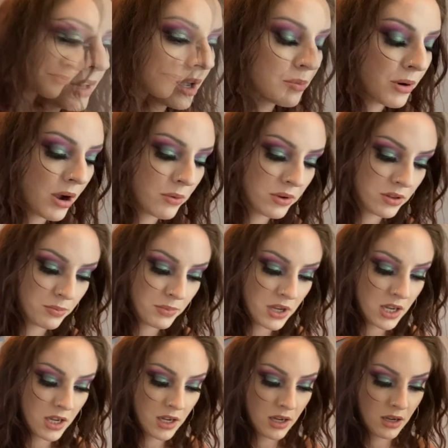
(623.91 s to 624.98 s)
I brought with
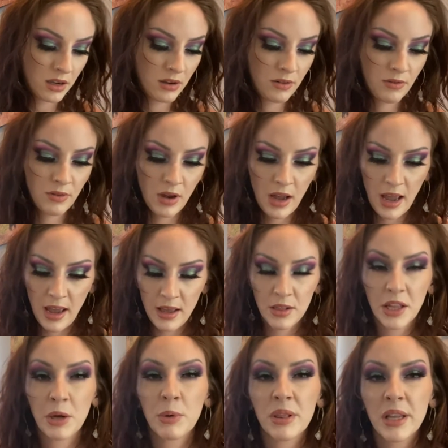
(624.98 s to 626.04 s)
me a
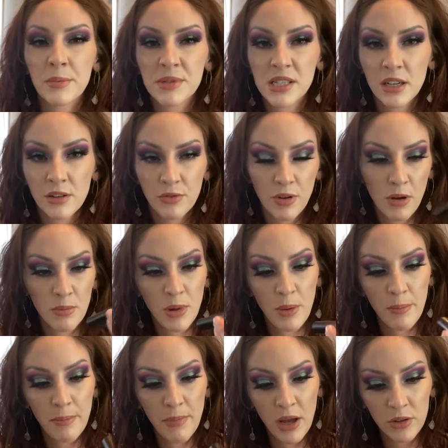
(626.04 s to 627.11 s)
liquid lipstick from
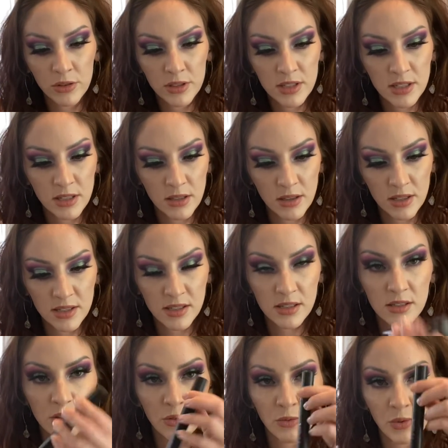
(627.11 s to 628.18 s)
Melt. This
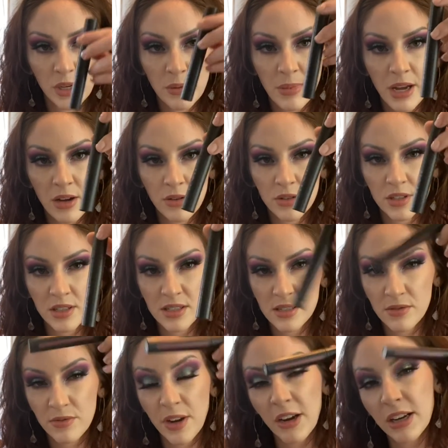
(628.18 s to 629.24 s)
is Rebound. This is a
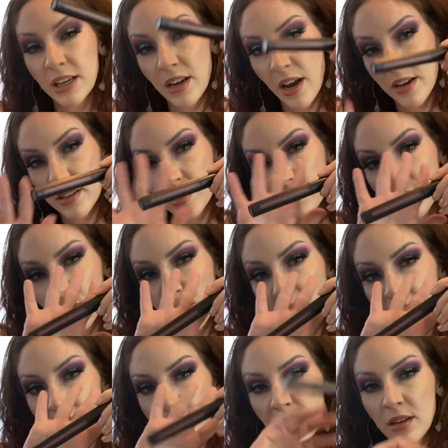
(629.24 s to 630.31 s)
very nice
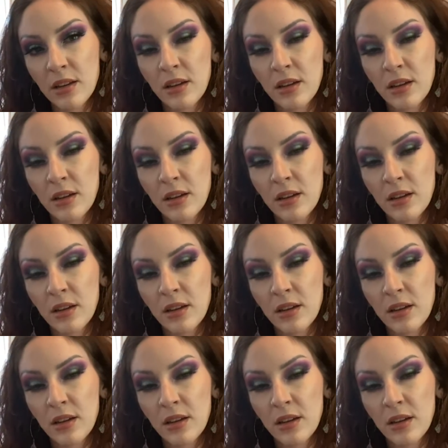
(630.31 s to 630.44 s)
red.